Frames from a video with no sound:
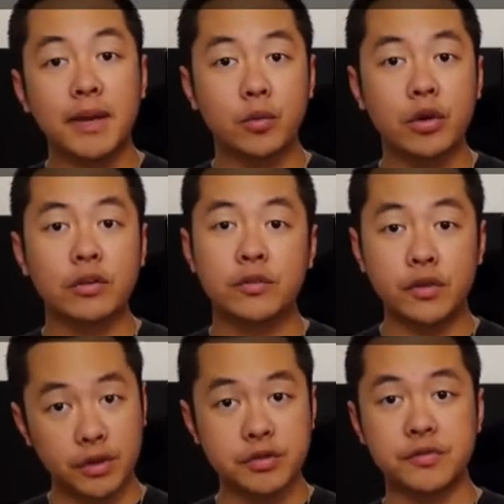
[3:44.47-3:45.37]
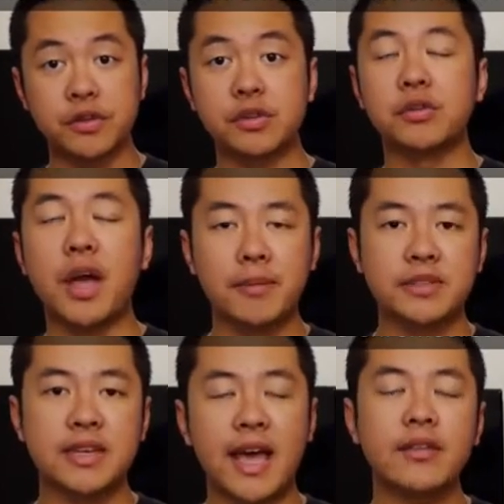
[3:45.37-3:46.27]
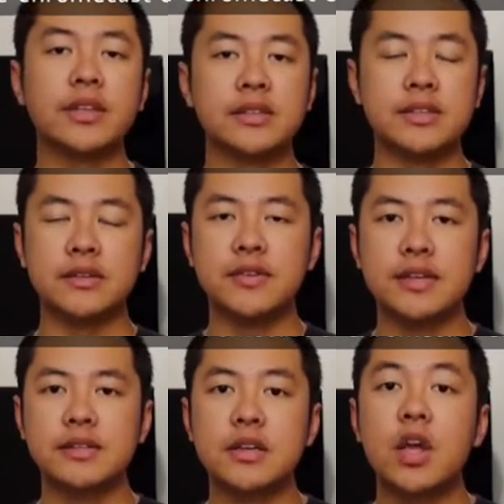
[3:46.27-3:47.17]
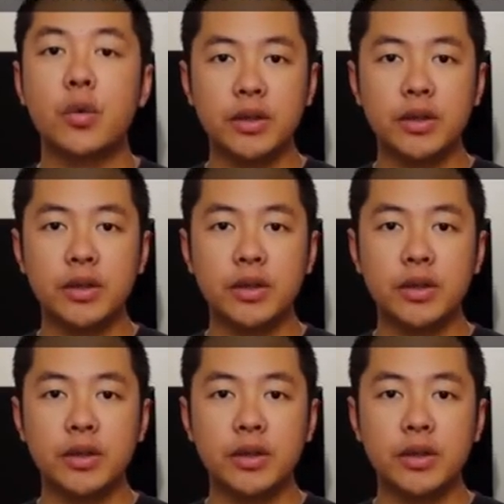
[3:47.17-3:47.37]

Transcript: might work for those of you who happen to have these TVs